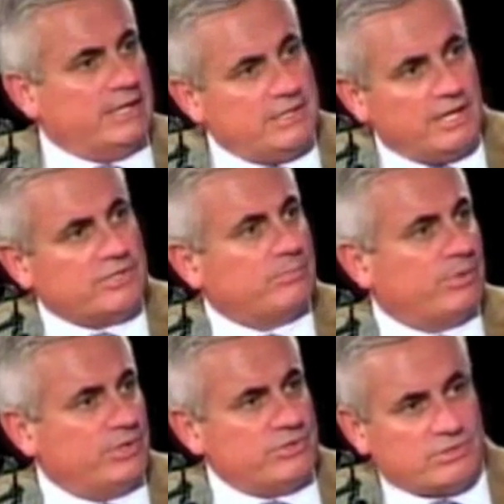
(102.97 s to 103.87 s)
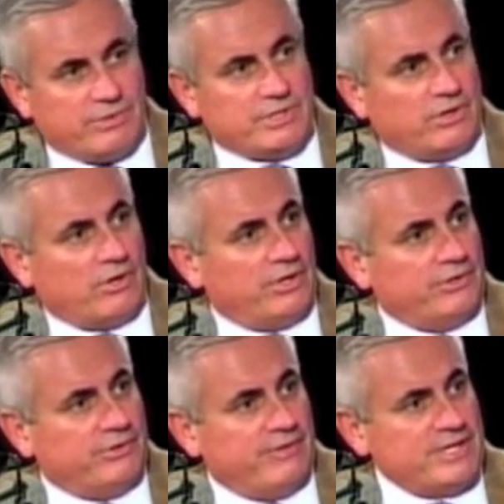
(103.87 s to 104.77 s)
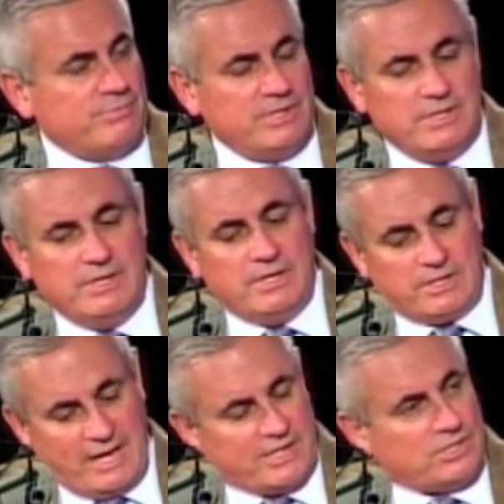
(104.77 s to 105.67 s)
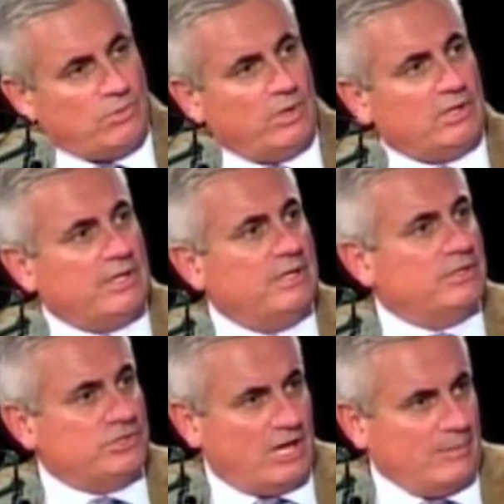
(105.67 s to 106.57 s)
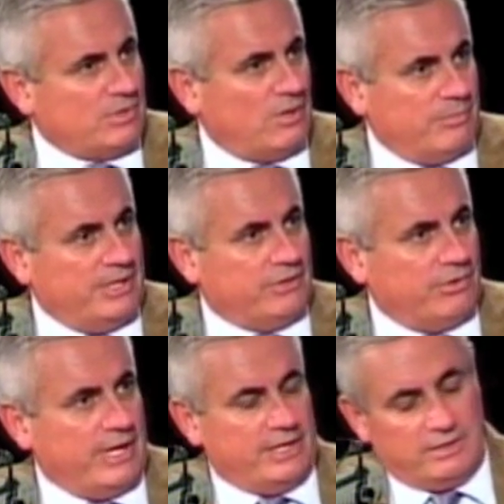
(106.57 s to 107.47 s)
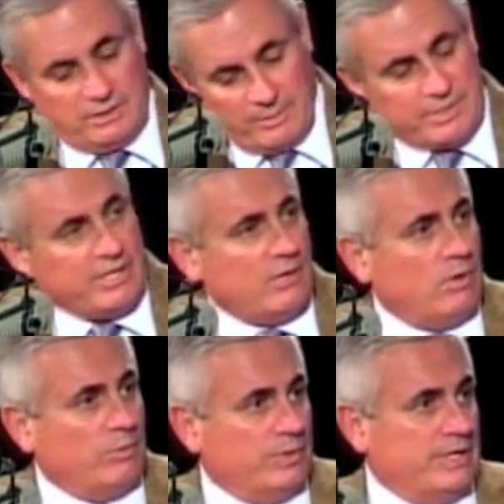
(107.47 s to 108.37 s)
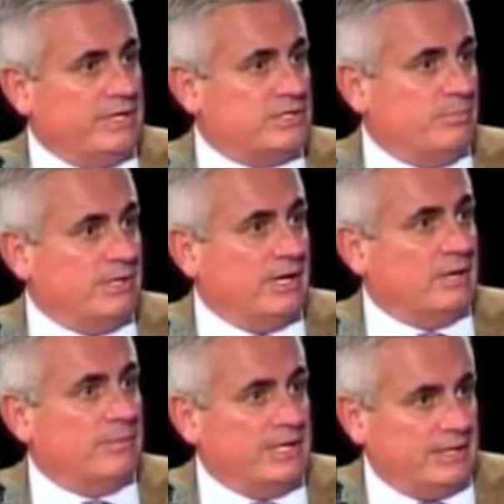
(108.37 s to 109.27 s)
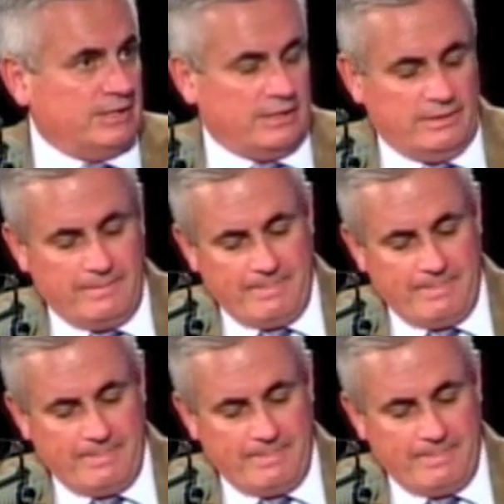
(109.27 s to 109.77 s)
It doesn't produce a return on your investment. Consequently, jobs aren't being created. Let me tell you what needs to be done immediately.